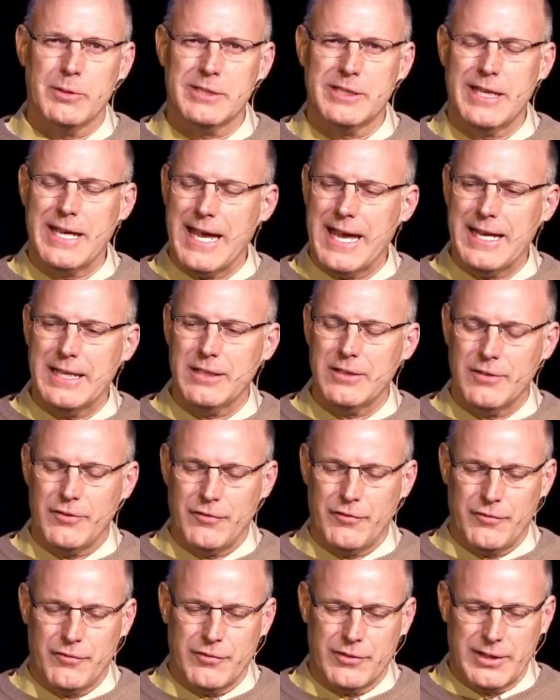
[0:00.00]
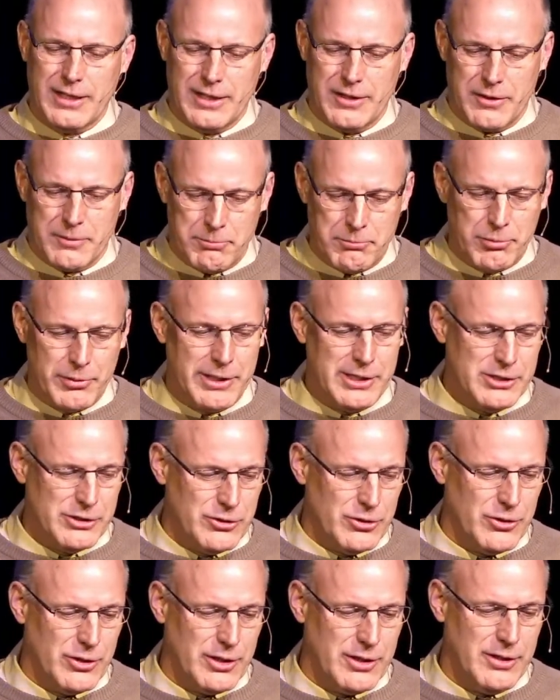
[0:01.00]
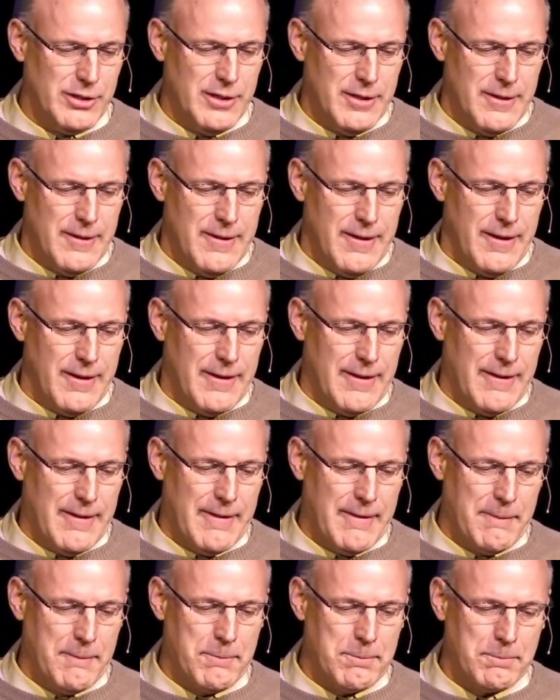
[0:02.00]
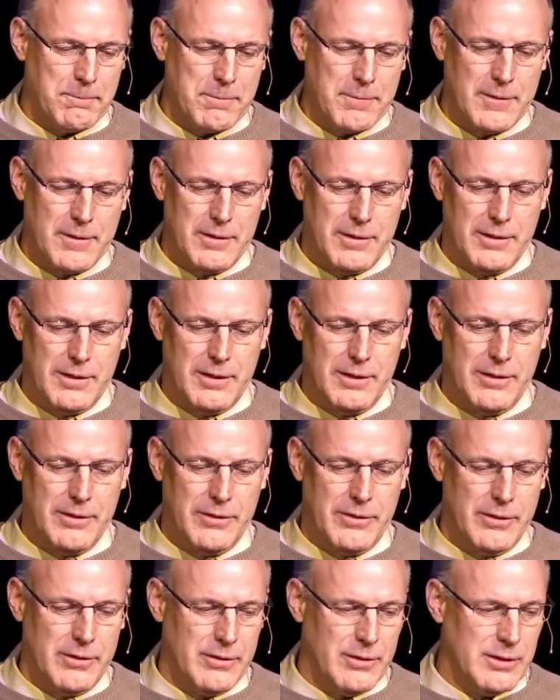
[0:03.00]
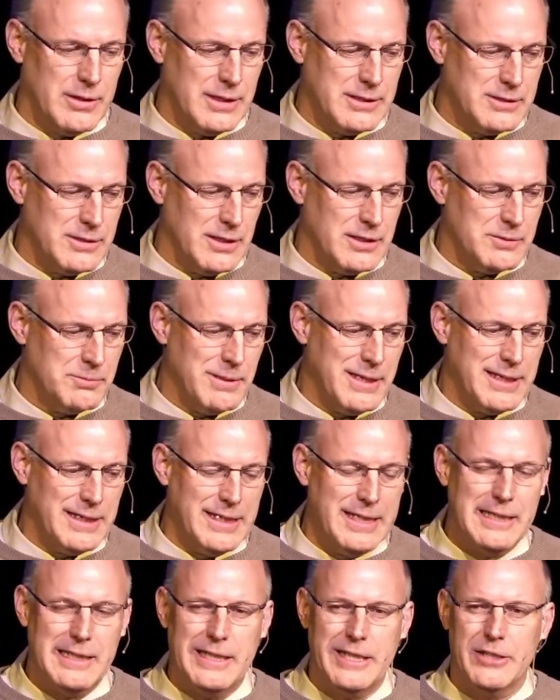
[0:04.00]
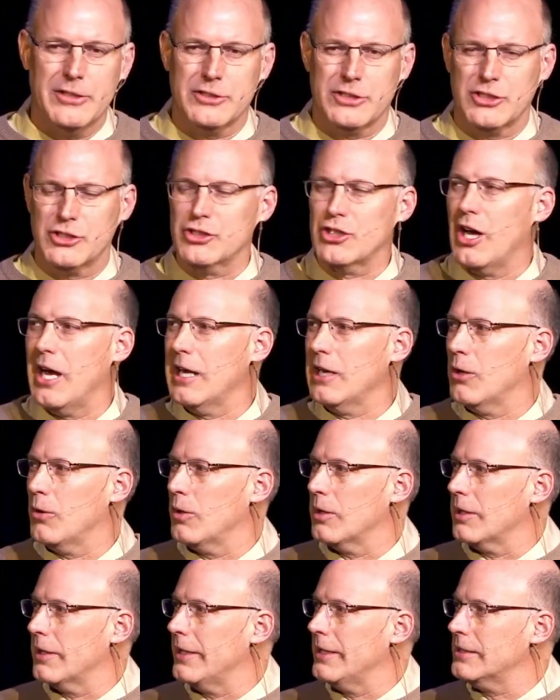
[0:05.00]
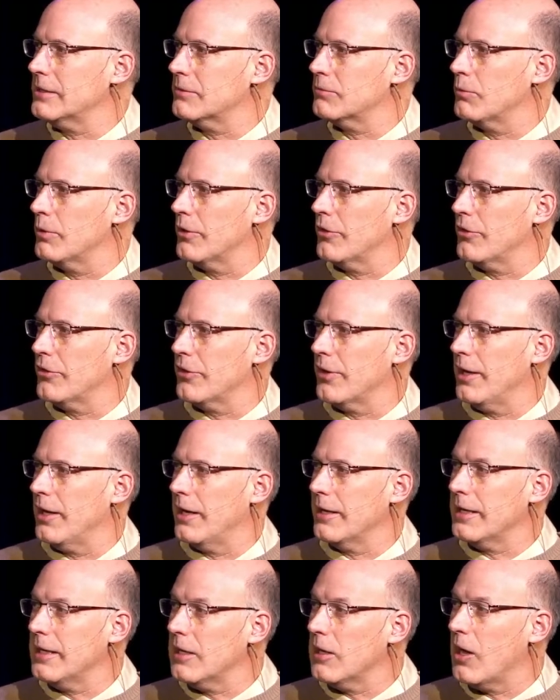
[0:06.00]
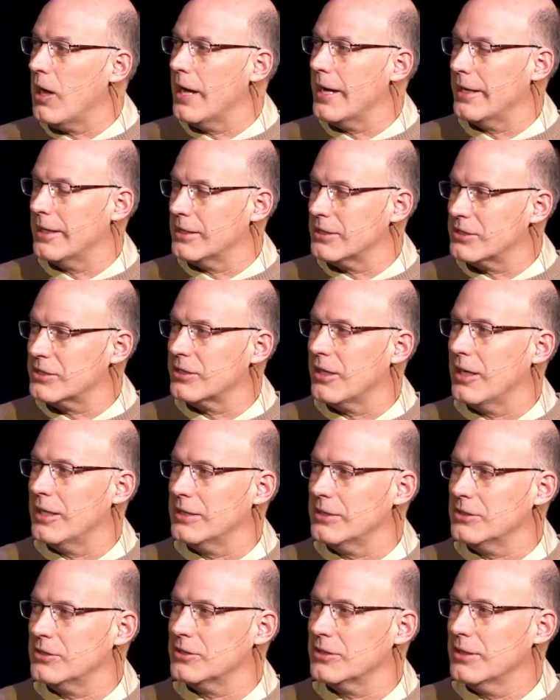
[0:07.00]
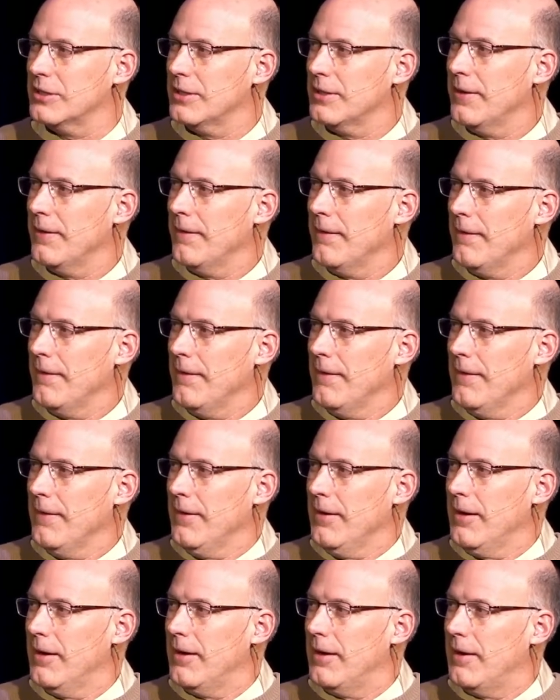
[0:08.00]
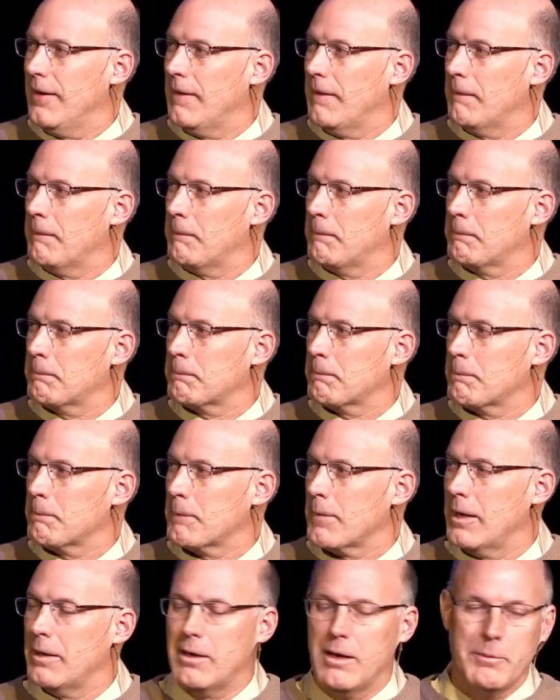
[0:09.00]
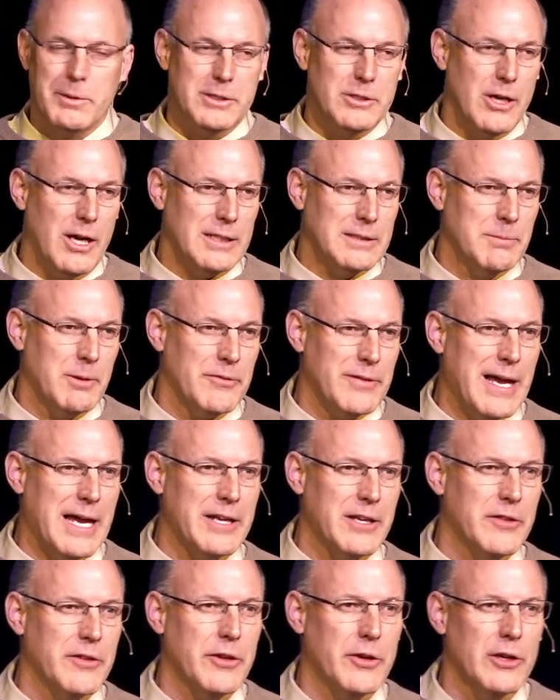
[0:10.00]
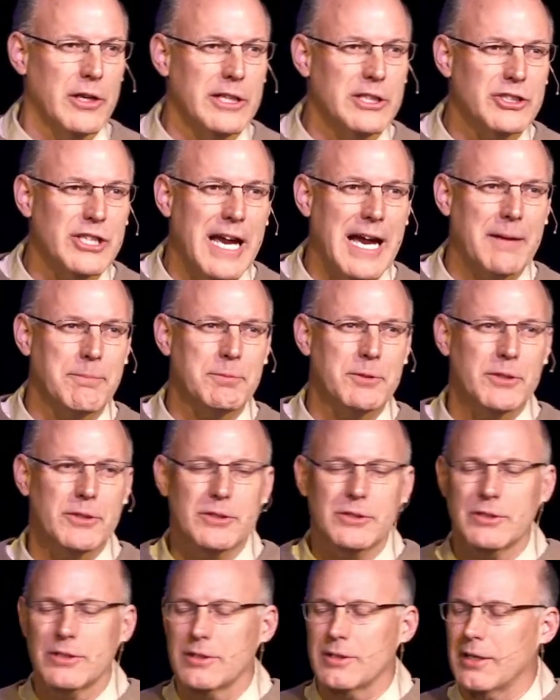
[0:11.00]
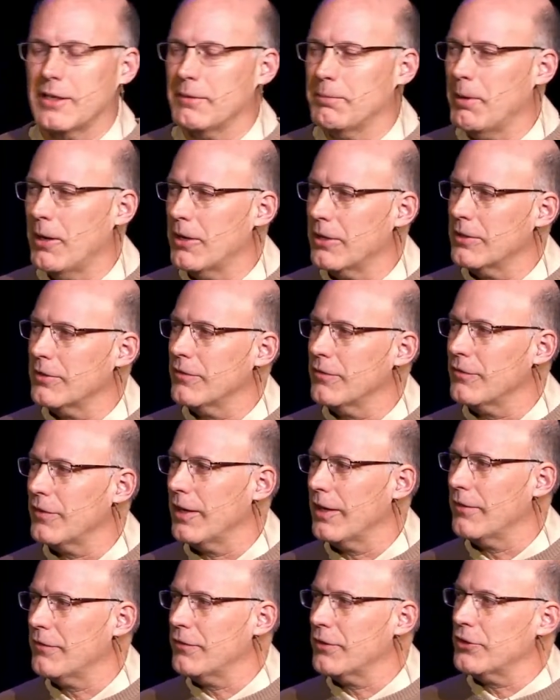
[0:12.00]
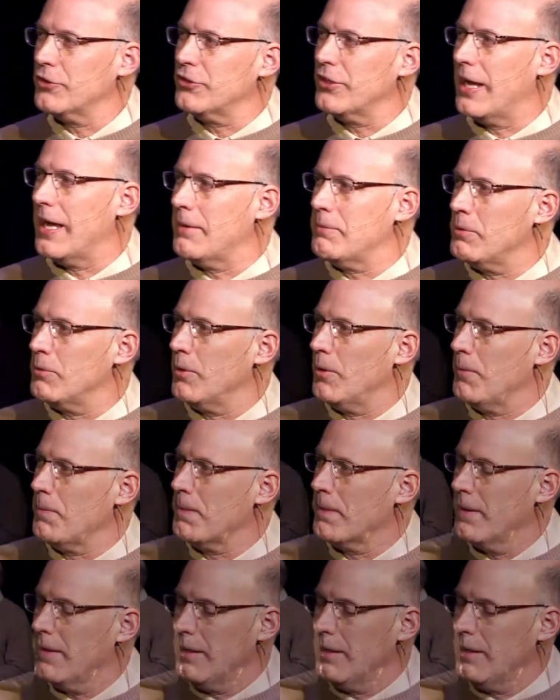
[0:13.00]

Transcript: was the end of kind of the priesthood as being key leaders at Shiloh, at least, with Eli and his sons. And we talked about that in the early chapter, part of 1 Samuel.